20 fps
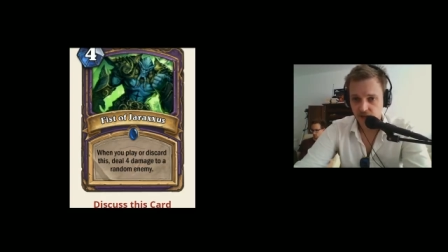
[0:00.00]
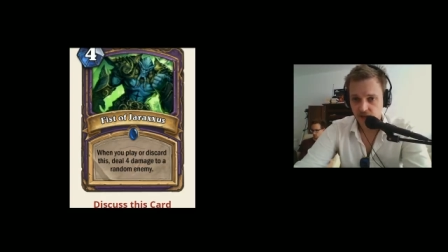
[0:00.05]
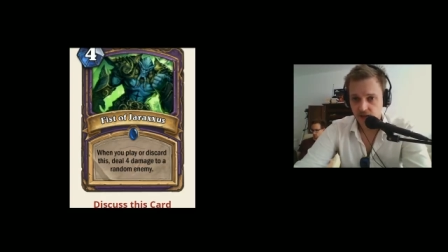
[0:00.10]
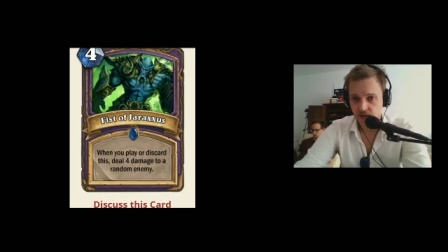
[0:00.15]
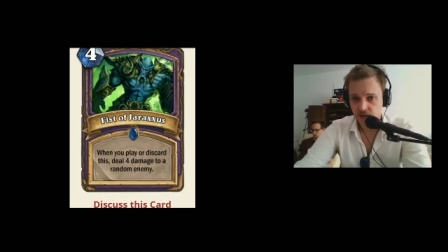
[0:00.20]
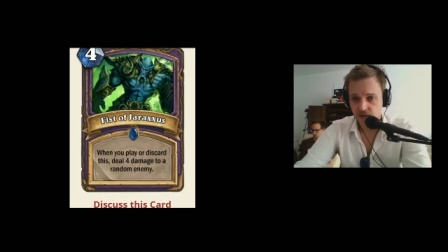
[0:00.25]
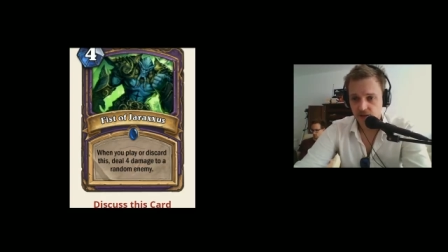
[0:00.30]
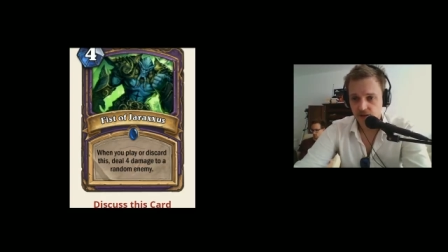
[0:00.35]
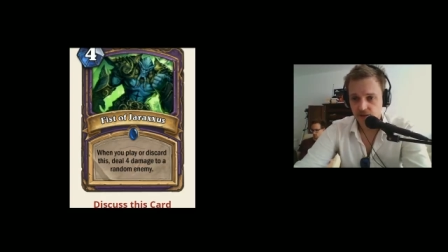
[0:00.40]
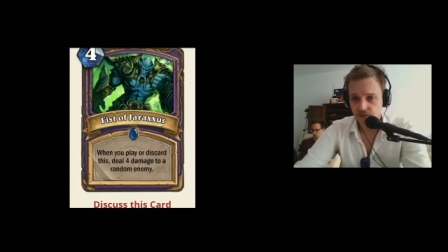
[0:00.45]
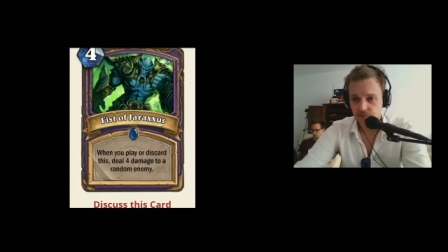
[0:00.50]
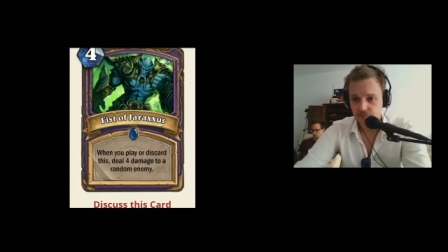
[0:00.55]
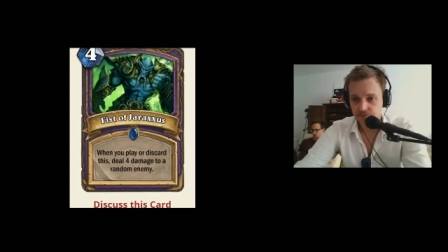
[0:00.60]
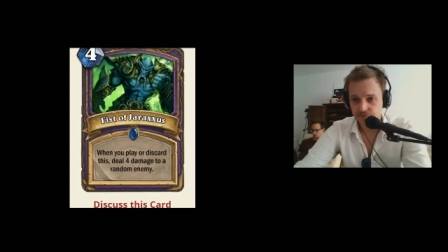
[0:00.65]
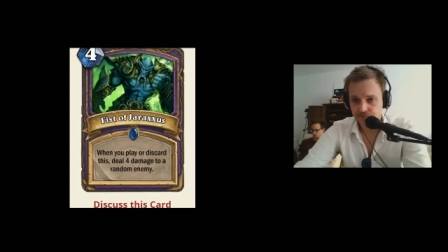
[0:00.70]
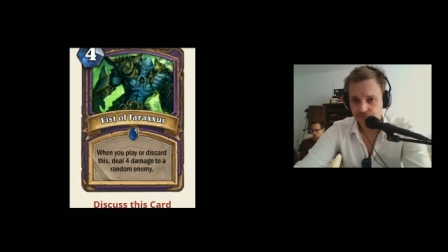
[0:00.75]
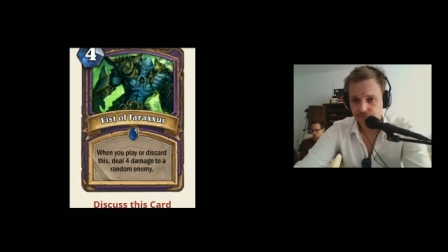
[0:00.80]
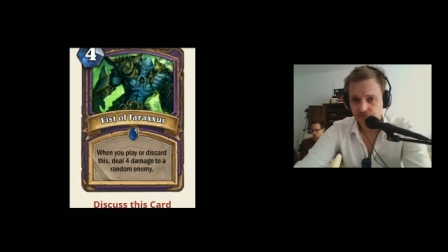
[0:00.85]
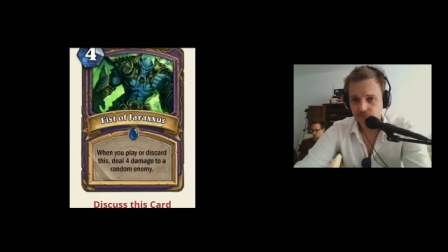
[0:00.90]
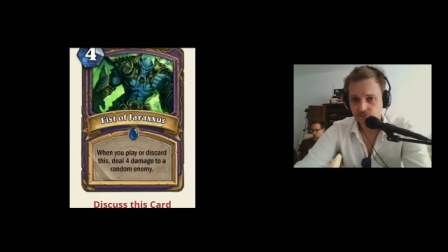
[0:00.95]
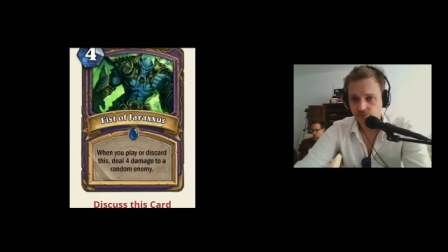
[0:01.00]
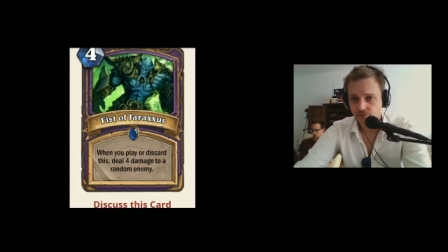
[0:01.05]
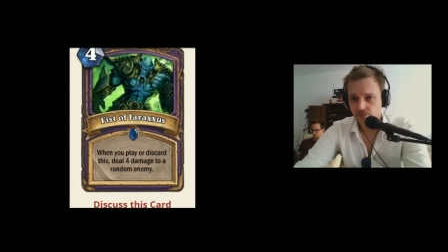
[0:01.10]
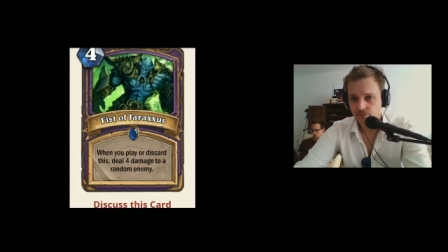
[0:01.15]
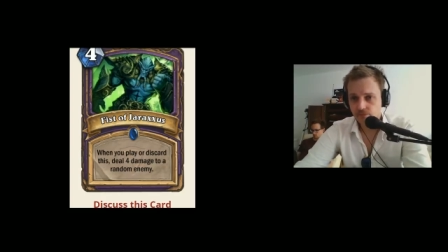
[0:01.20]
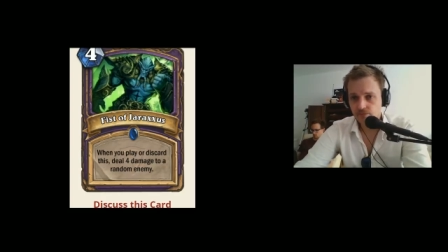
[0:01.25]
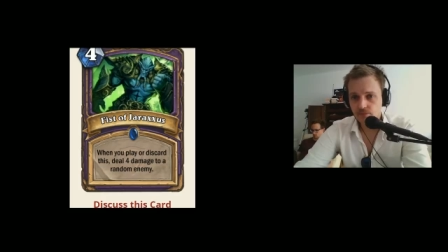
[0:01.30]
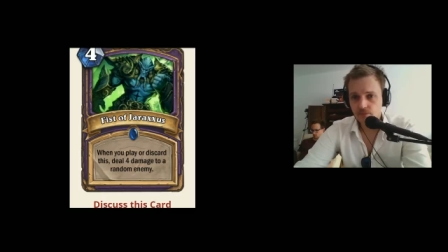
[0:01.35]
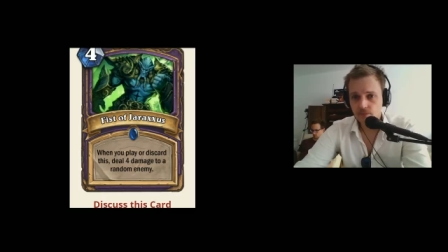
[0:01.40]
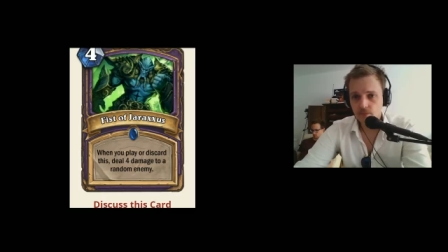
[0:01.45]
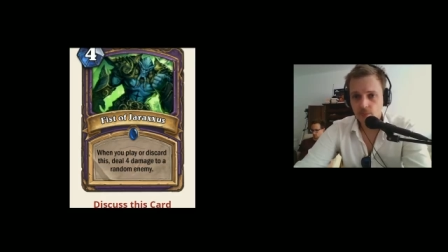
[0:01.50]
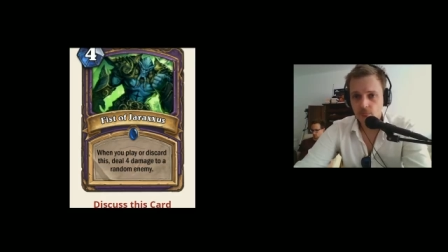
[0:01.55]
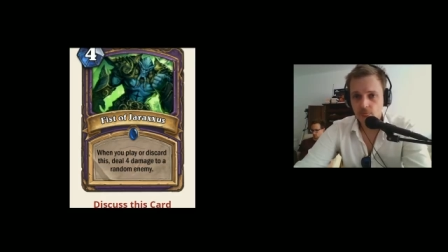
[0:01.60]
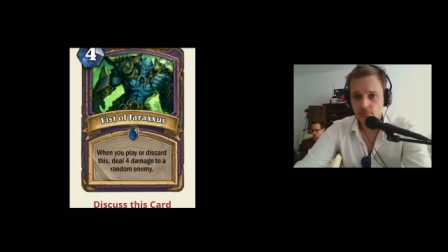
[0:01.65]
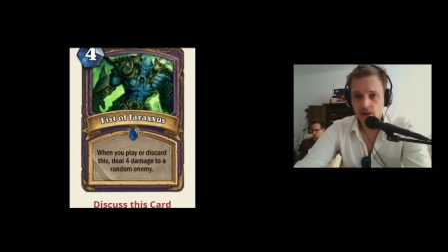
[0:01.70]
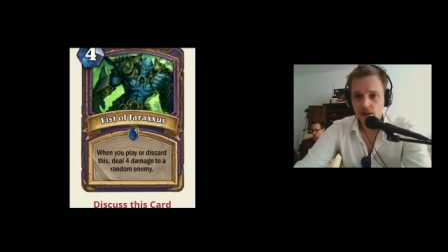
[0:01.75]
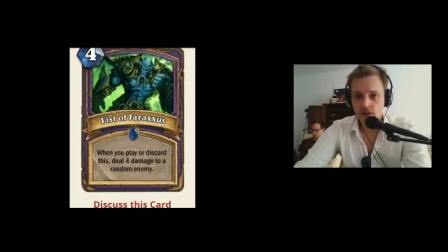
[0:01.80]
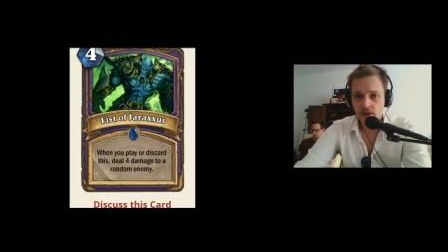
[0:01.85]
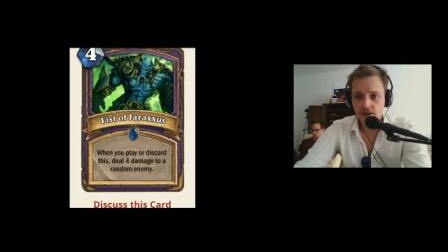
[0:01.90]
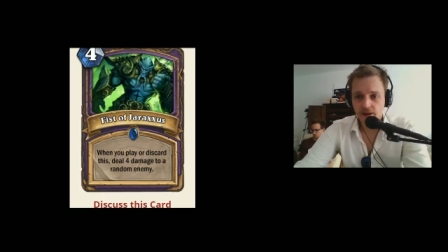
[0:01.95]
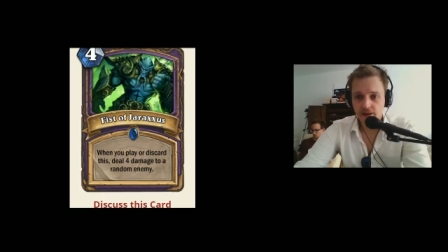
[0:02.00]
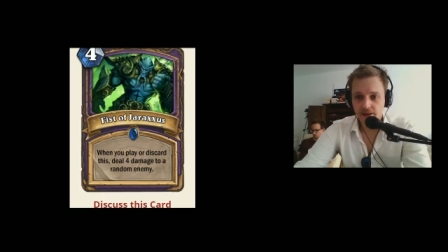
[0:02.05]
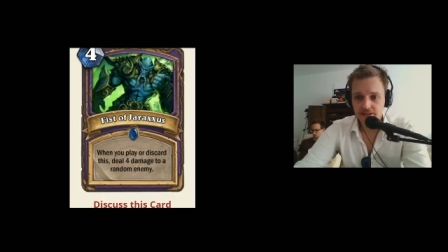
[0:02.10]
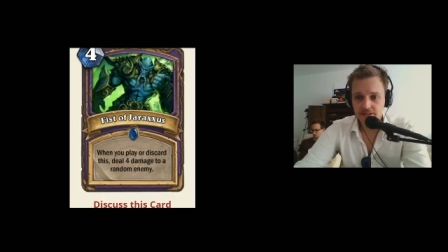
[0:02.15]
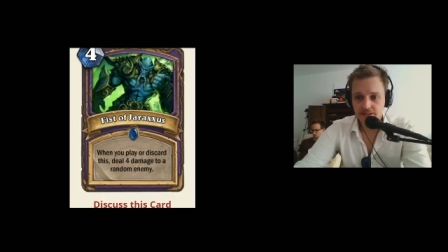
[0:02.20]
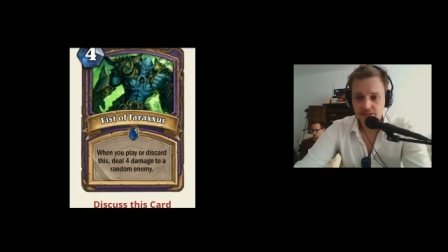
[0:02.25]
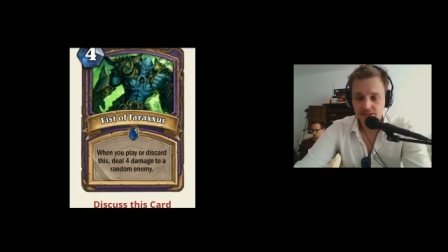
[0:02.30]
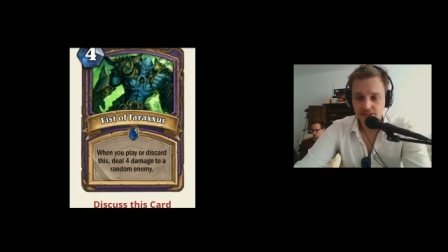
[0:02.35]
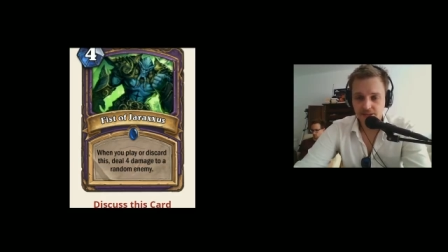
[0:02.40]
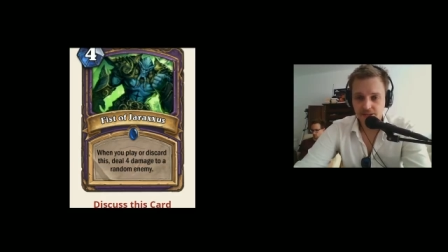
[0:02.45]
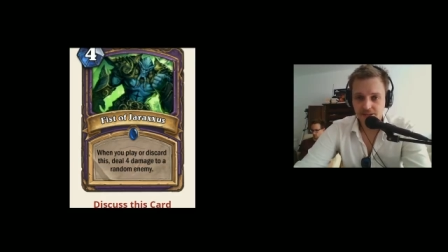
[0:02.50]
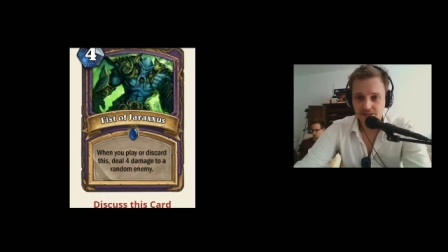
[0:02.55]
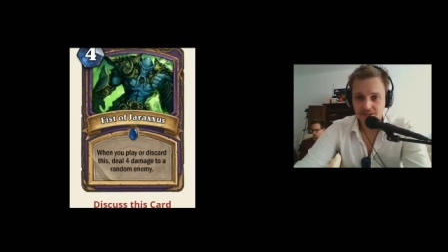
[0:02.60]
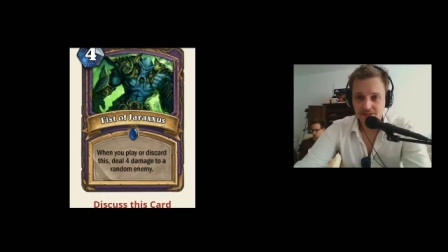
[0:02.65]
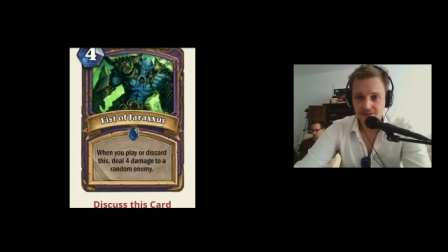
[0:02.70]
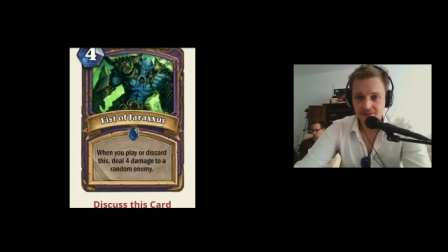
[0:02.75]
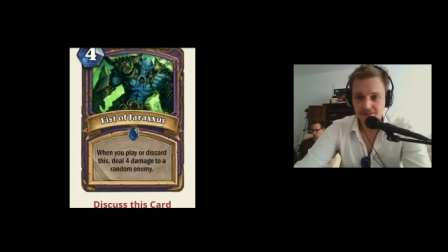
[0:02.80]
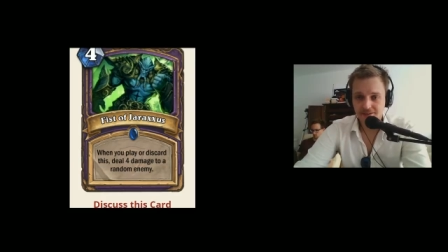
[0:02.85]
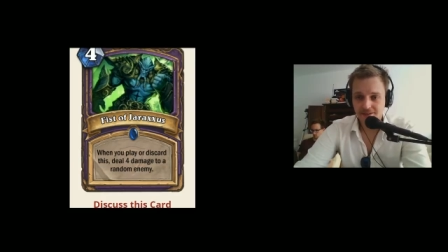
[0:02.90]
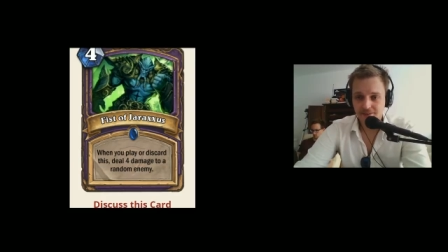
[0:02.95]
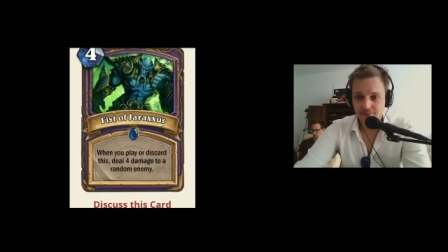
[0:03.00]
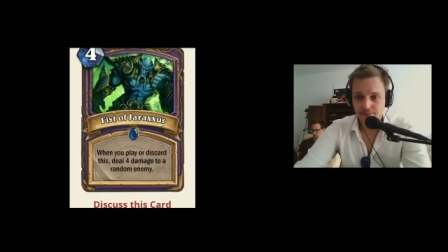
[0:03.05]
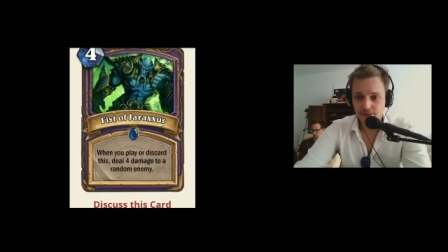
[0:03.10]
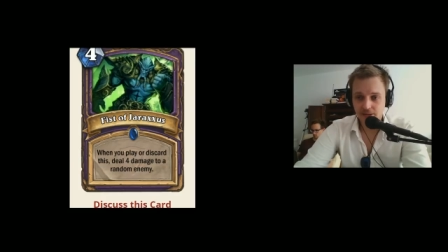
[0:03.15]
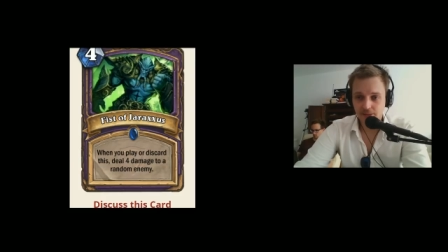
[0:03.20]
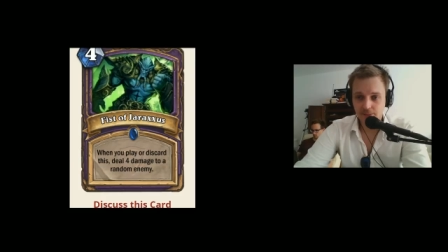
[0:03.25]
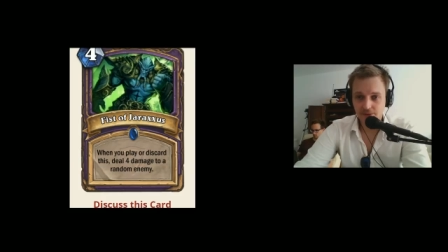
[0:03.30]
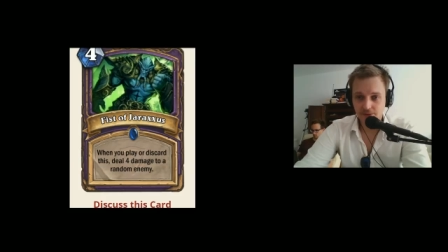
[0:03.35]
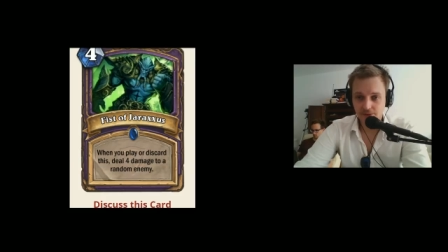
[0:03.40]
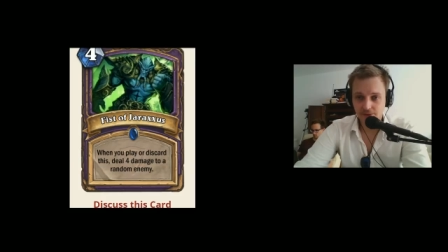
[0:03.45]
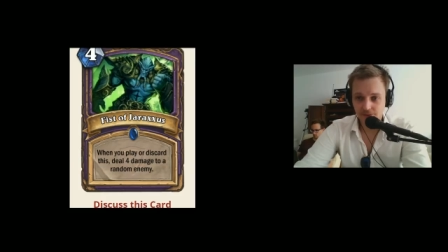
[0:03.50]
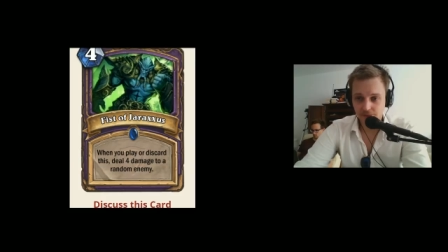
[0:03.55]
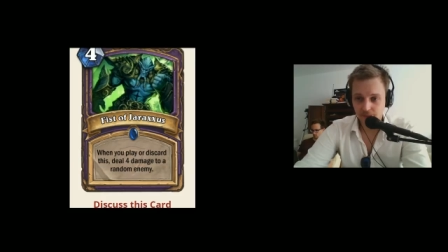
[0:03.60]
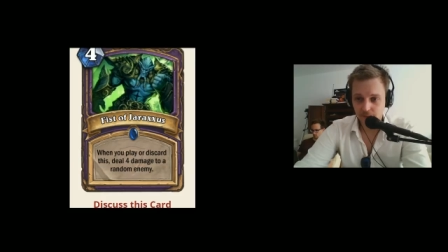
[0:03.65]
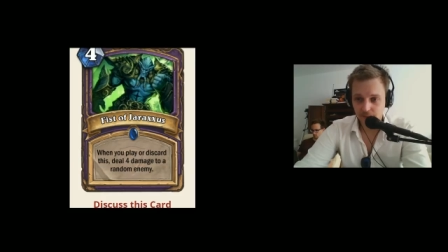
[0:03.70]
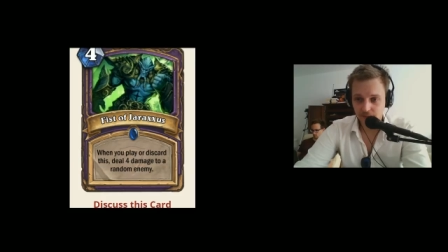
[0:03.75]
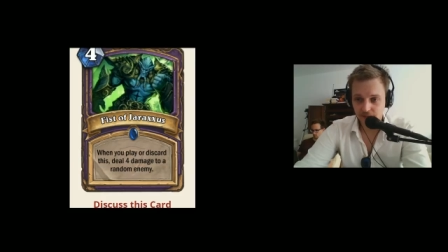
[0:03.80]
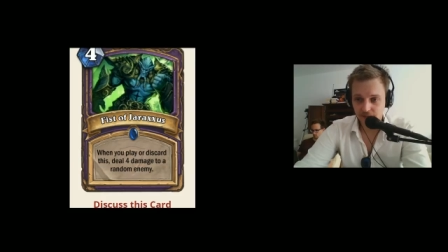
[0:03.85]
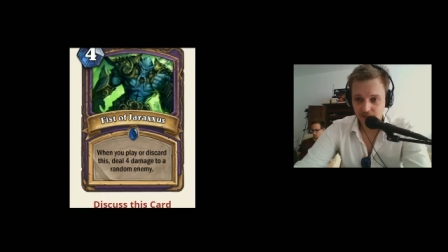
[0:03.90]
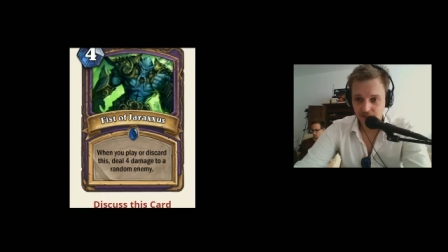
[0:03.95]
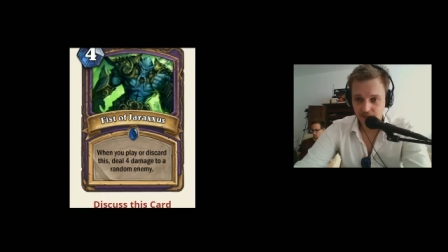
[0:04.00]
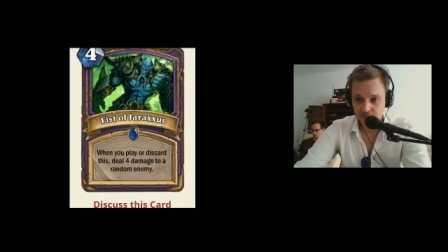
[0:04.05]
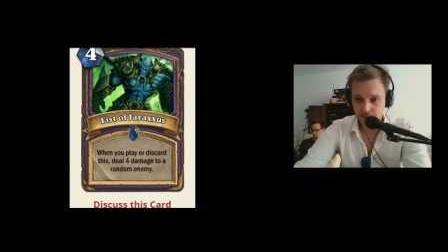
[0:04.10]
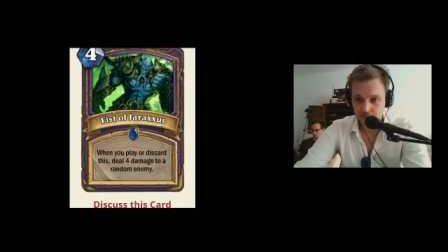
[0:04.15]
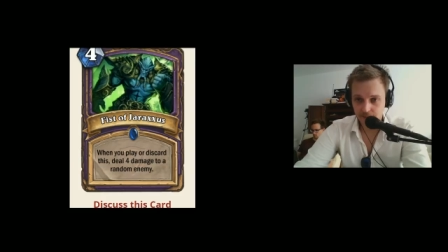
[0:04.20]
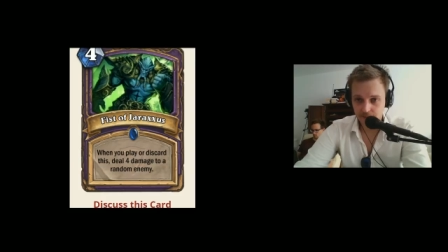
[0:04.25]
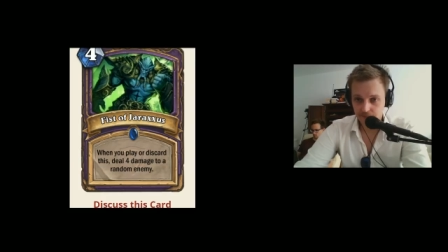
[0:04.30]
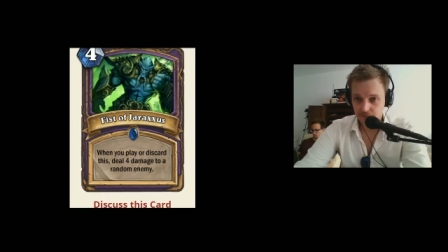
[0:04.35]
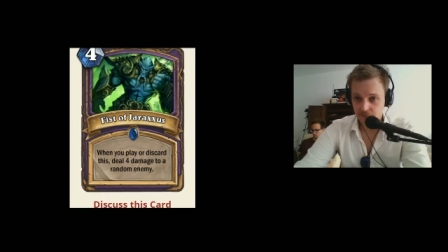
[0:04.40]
I think people will